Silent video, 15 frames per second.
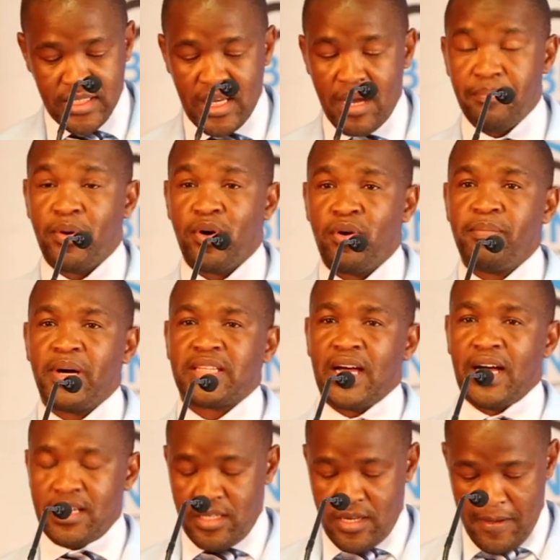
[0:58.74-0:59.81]
Tsepo
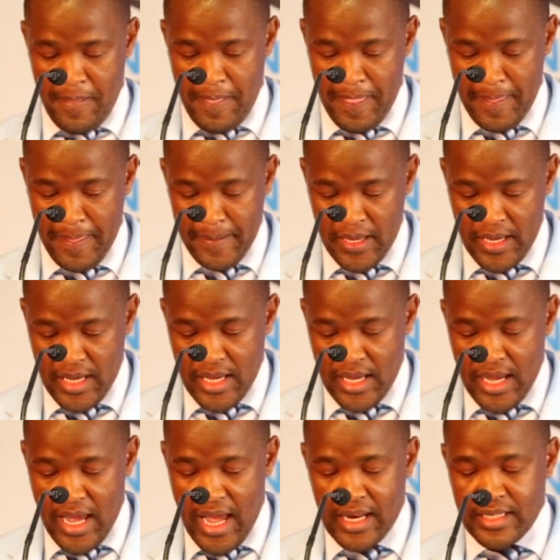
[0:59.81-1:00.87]
Batai,
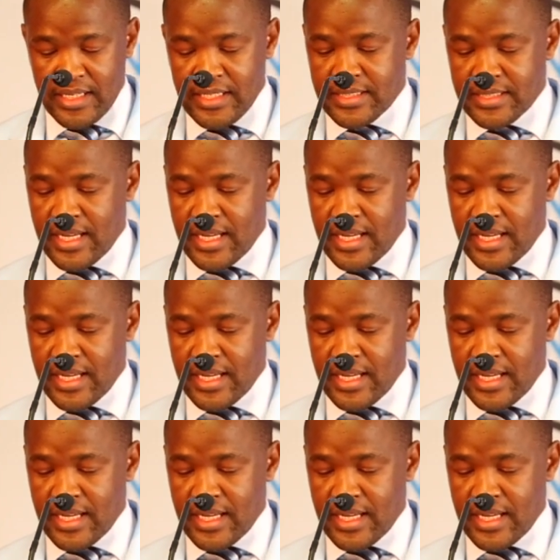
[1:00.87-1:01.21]
and his